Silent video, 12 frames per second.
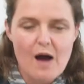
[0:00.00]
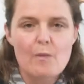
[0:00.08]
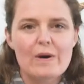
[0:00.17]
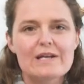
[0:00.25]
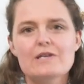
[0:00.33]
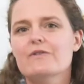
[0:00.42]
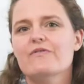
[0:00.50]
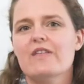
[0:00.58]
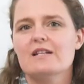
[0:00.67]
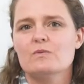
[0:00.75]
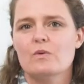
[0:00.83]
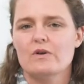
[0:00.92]
I wonder if
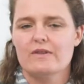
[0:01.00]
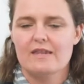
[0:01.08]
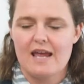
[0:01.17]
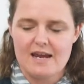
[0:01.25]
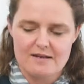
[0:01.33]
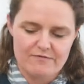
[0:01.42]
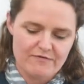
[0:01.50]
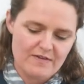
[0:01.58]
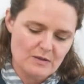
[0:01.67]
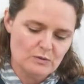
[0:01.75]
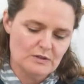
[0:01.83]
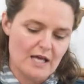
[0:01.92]
that's what they'd
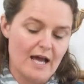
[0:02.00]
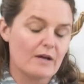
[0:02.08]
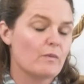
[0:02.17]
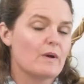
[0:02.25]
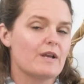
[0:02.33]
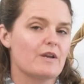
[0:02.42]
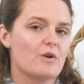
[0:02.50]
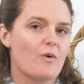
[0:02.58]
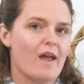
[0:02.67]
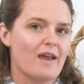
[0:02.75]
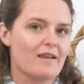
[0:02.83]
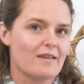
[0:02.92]
feel like when you
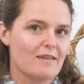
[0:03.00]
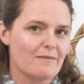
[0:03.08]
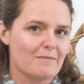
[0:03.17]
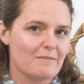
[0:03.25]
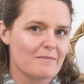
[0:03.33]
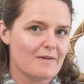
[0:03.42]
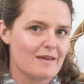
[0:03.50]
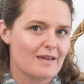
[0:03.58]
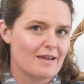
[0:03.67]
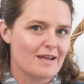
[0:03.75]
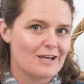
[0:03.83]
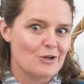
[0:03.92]
ate them
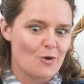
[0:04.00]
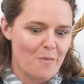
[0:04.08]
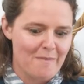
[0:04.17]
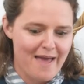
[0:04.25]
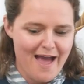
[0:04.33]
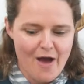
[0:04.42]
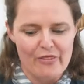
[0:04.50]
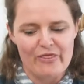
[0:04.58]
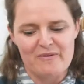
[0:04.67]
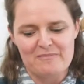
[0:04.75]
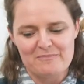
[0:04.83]
in your mouth.